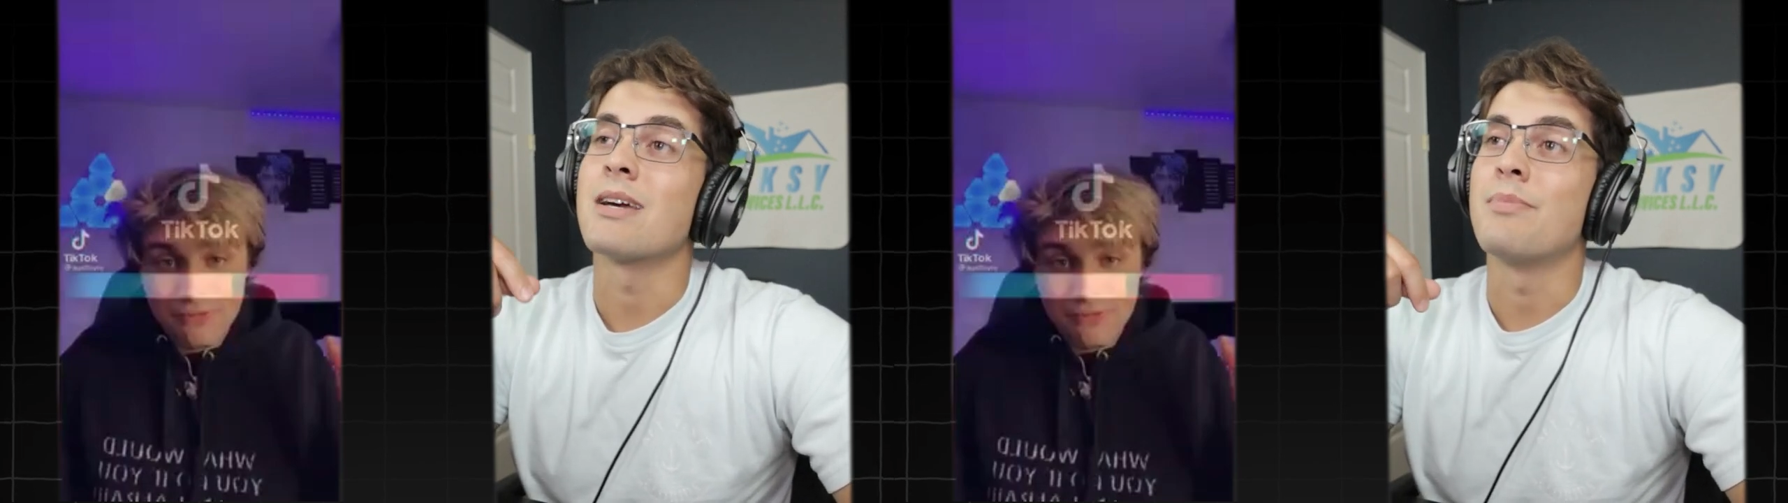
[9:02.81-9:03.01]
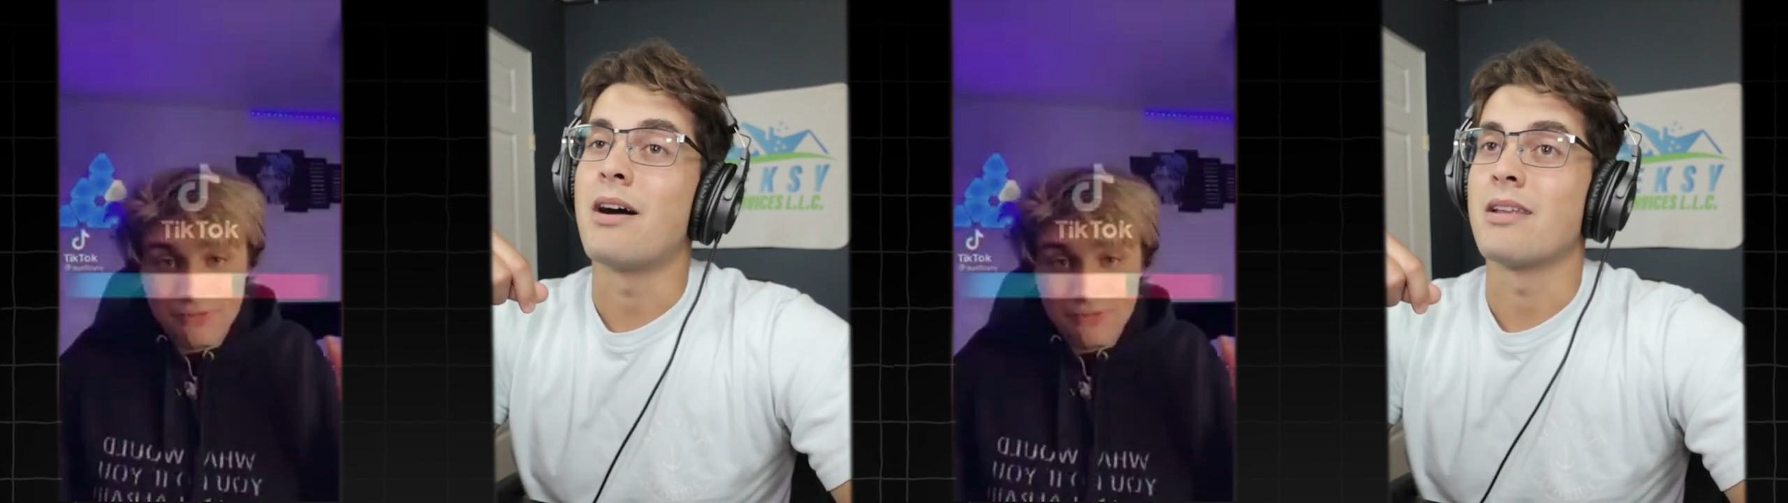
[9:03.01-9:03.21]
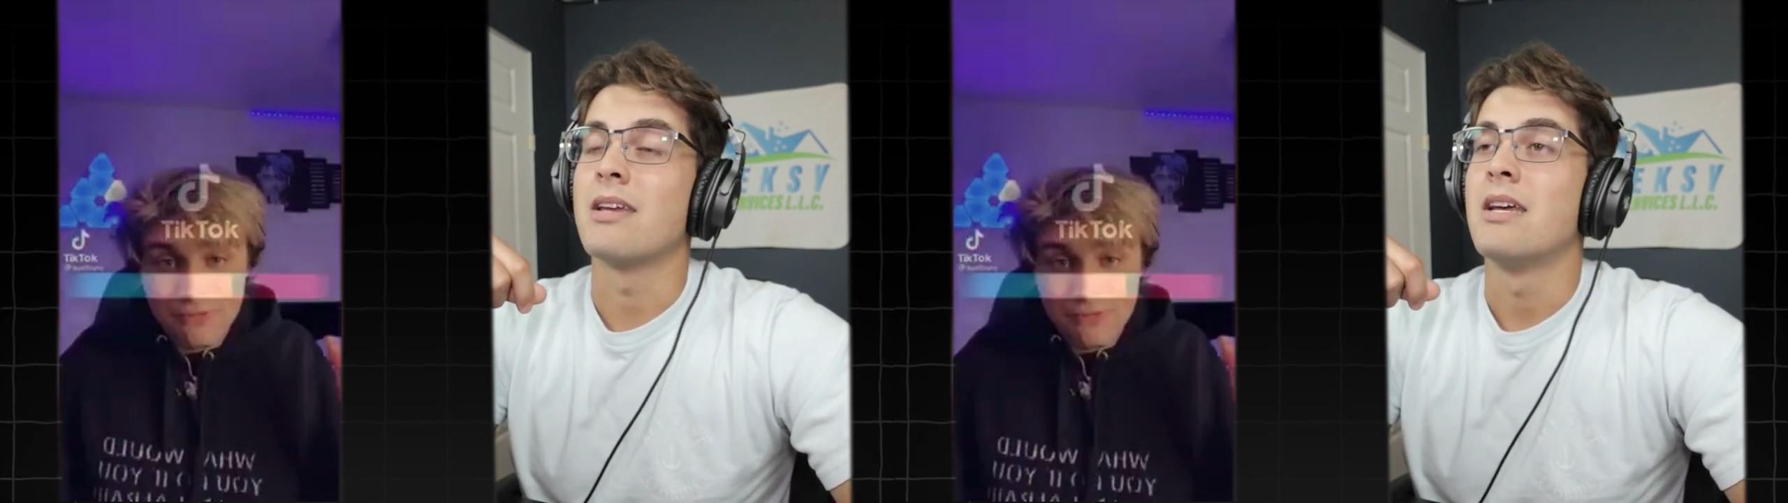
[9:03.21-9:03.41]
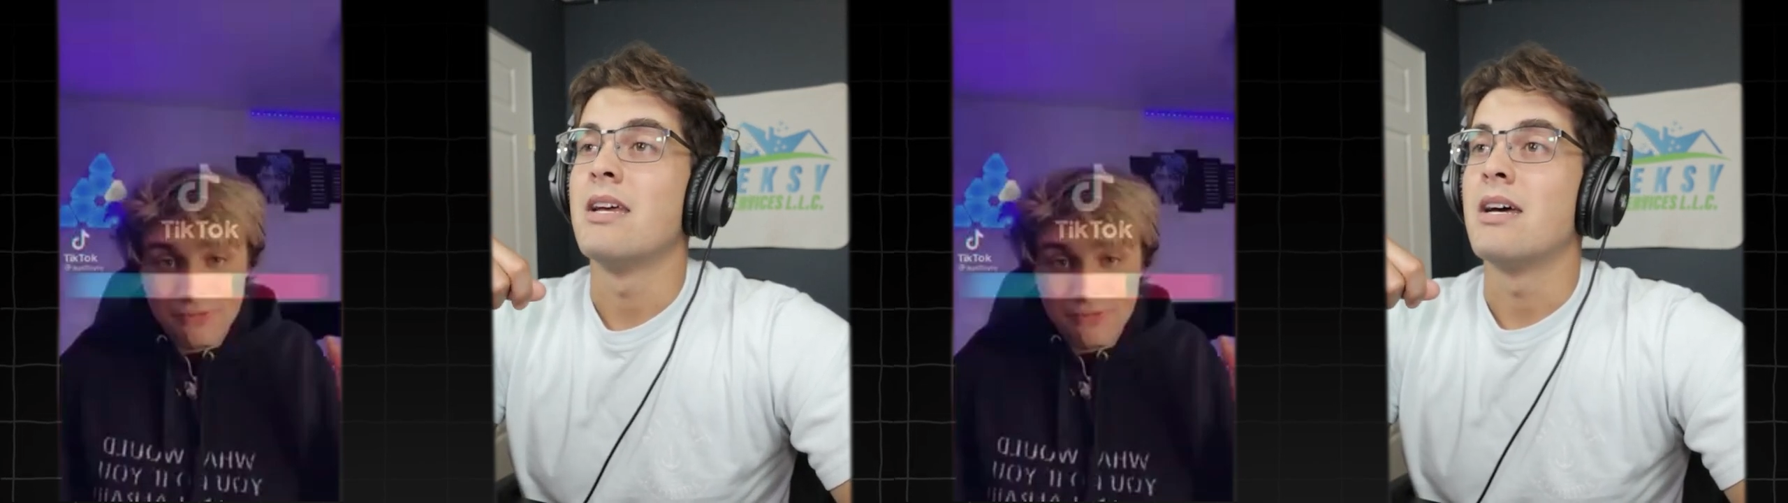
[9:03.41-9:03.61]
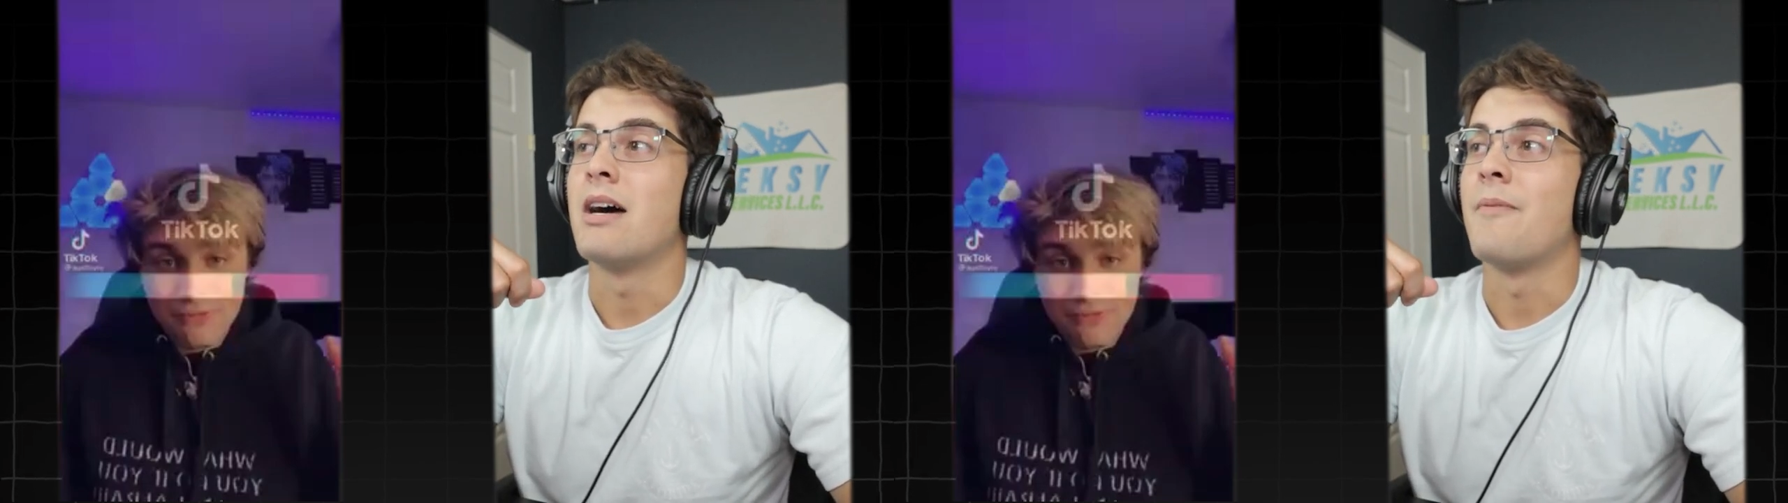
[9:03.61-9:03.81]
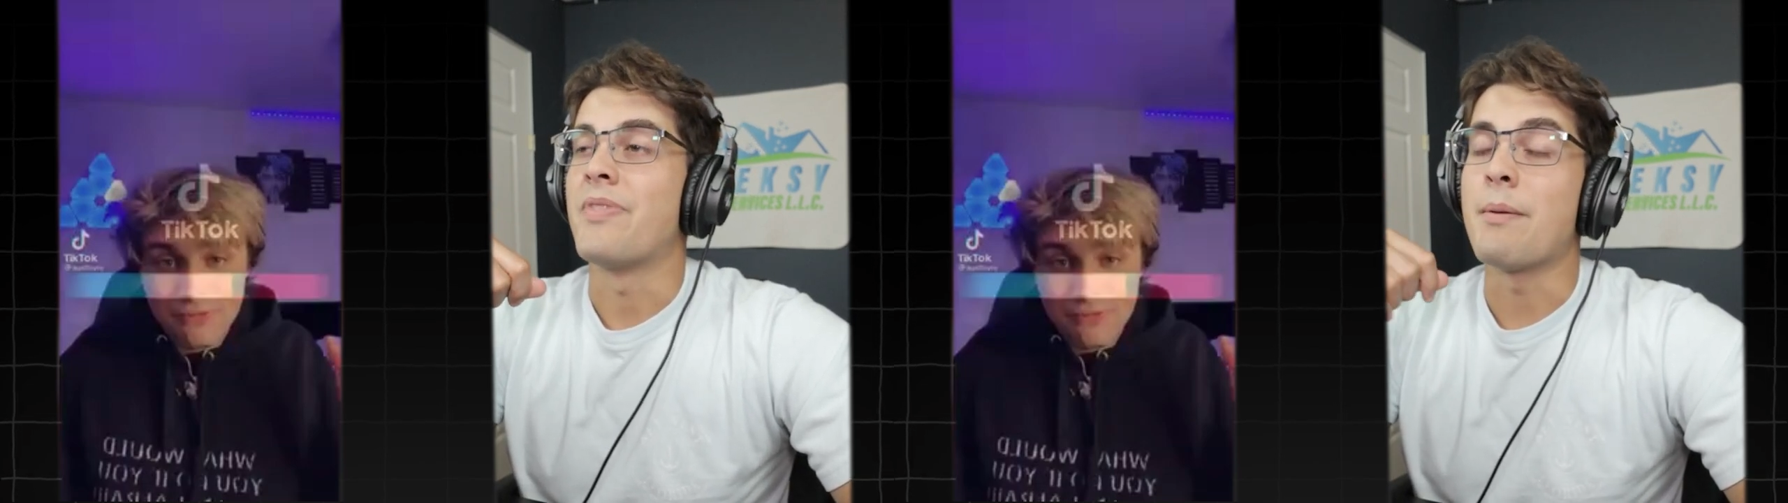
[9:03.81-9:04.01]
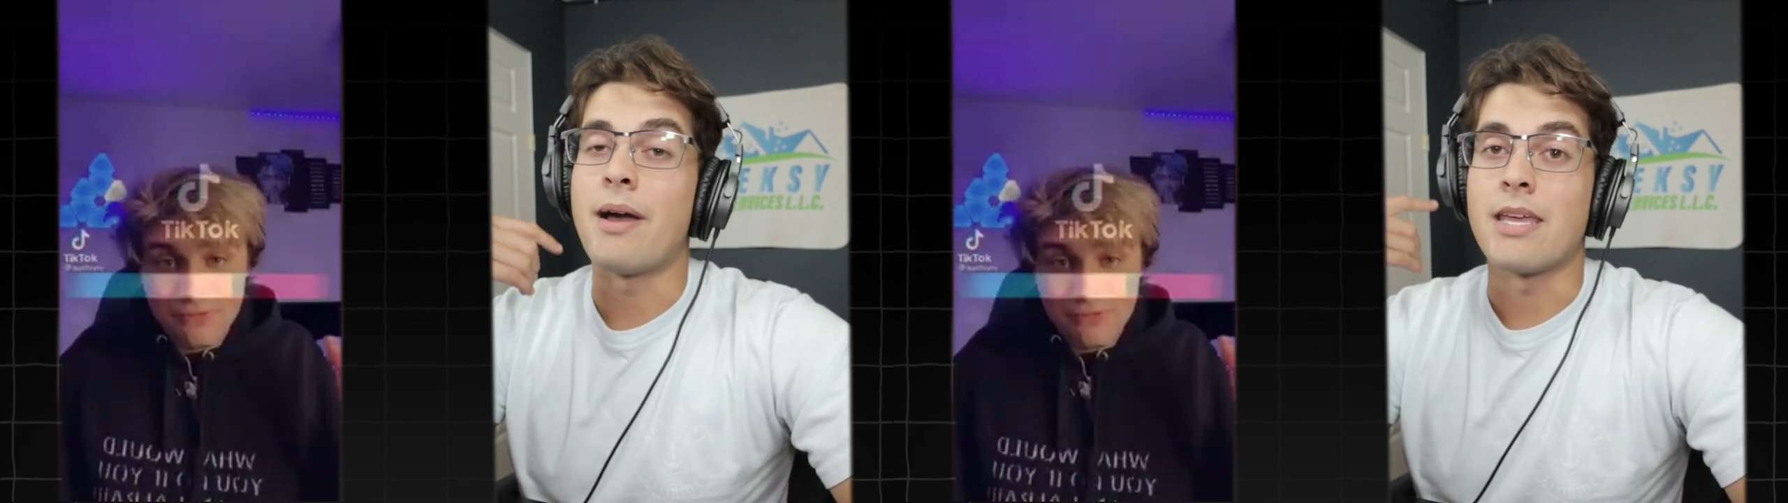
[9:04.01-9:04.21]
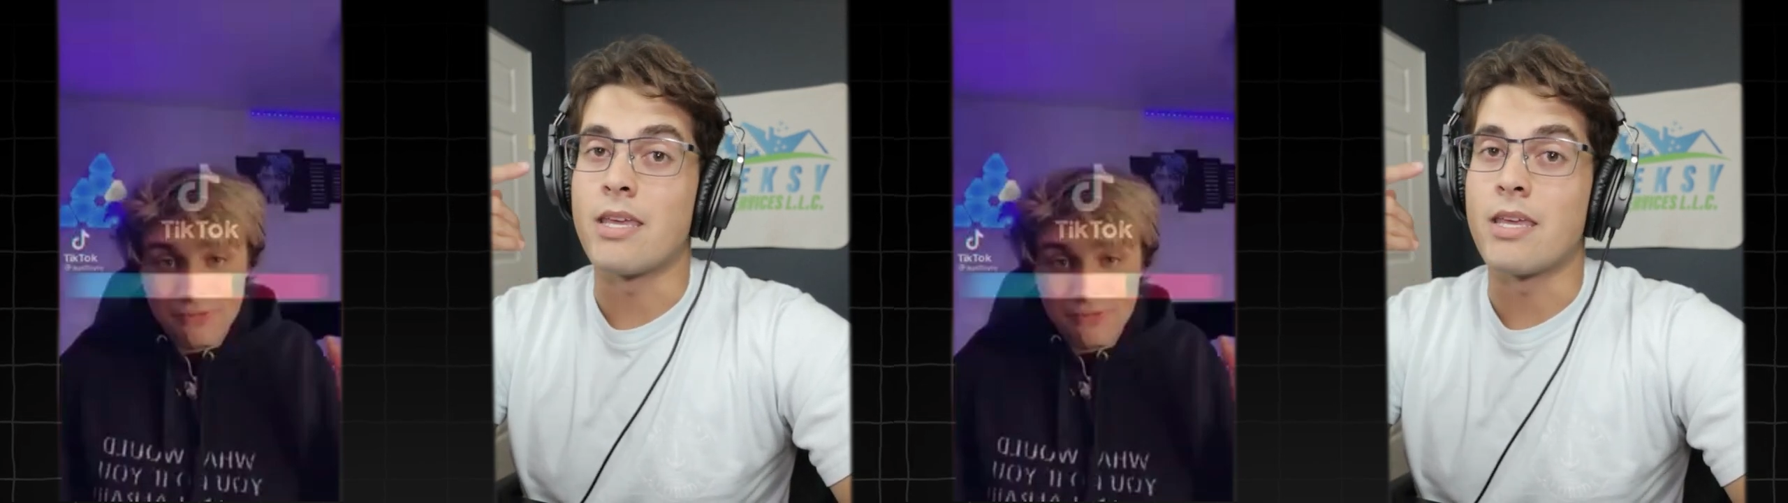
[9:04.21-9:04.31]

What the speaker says: about it. They might